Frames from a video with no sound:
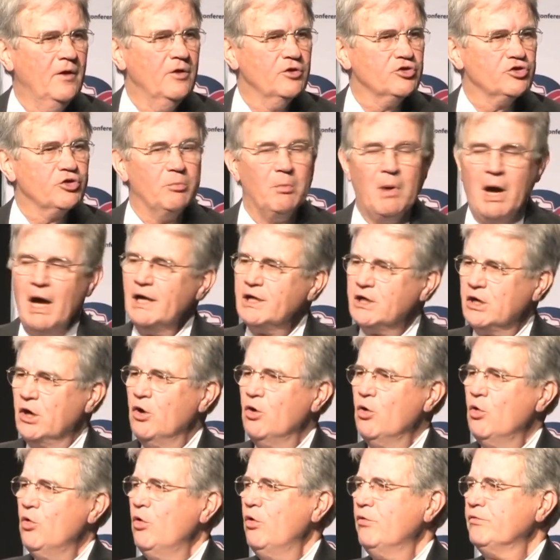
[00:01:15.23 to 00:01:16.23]
So my
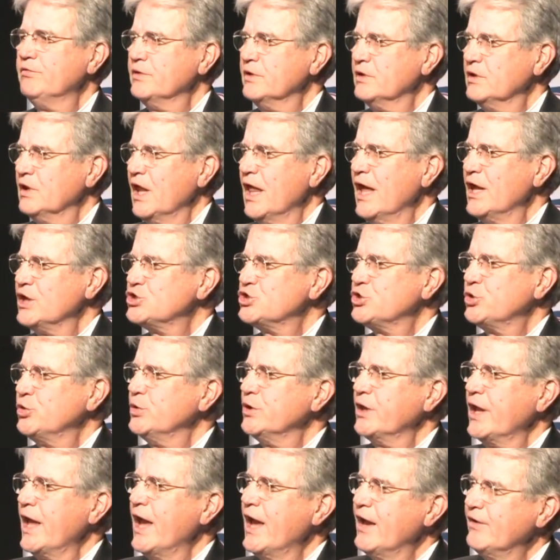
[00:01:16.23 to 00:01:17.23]
goal over the last
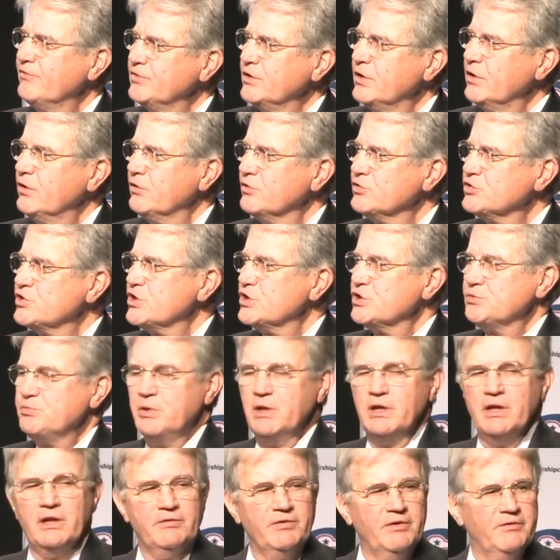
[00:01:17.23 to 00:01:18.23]
2.5 years has
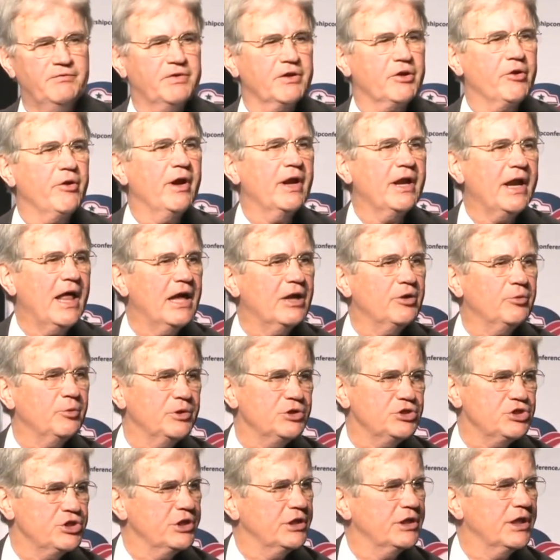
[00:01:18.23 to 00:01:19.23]
been to figure out how do
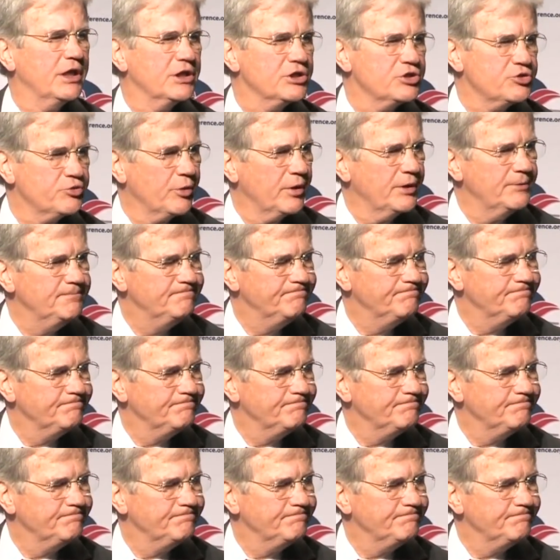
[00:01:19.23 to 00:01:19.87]
we cheat history.